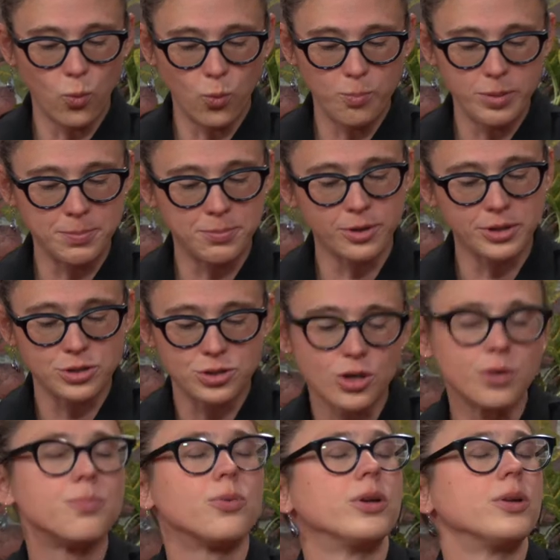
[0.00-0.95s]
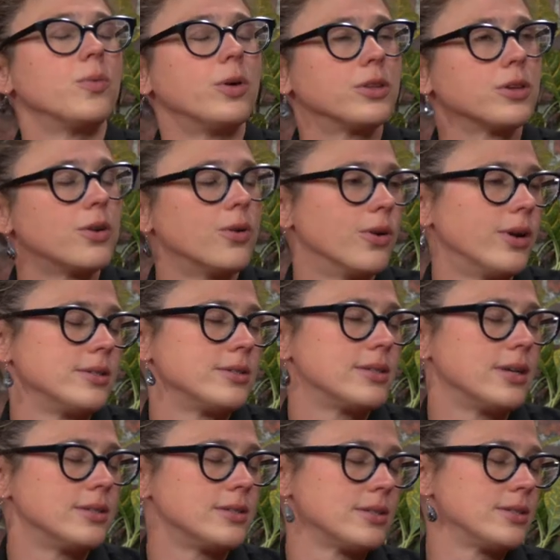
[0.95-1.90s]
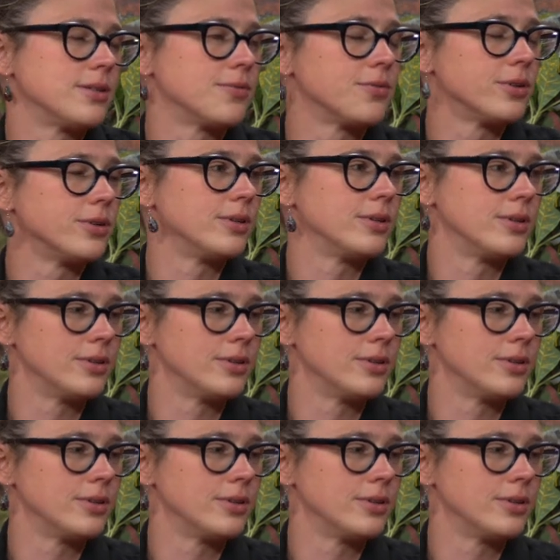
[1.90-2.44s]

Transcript: people interpret what the Quran says in different,